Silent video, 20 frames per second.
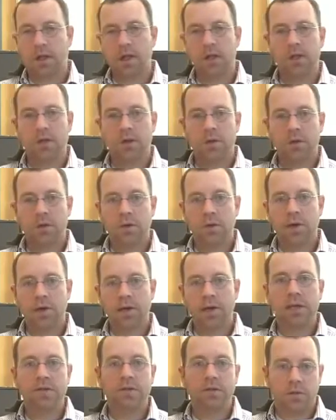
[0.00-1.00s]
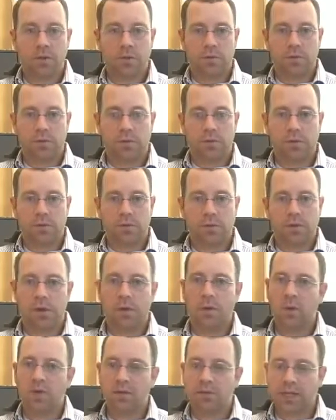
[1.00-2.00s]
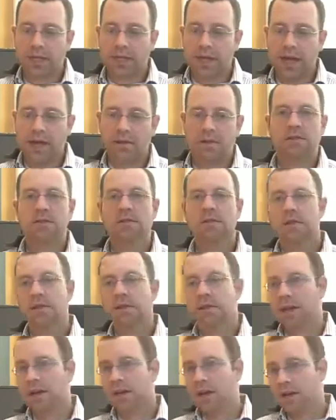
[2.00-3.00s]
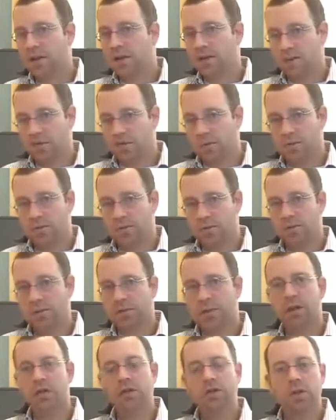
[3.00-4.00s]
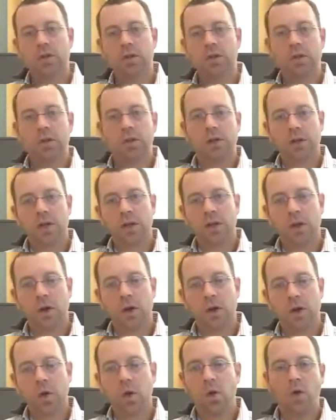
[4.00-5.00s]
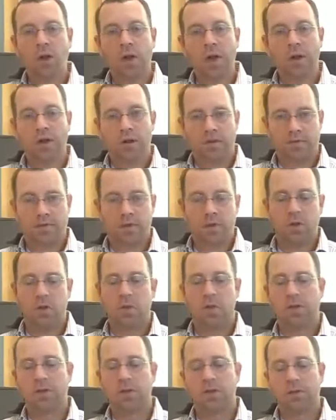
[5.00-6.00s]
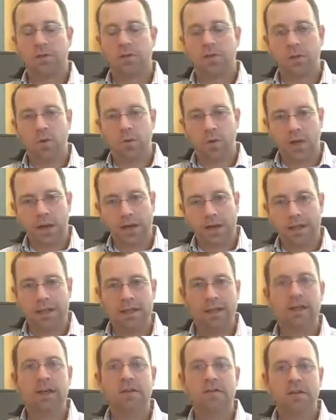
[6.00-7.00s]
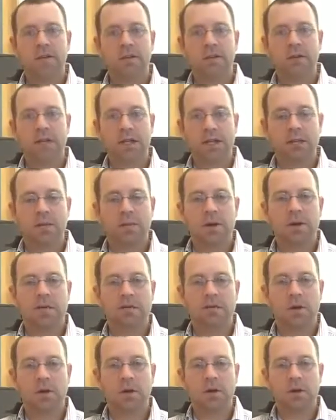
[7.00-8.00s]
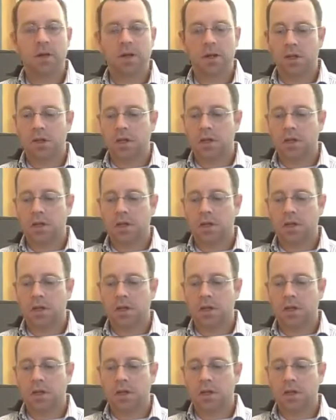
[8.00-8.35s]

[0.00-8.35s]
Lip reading: into an interview. I won't say case, because then you got another potential hole there to fill, but you want to get the interview. Get them on the phone.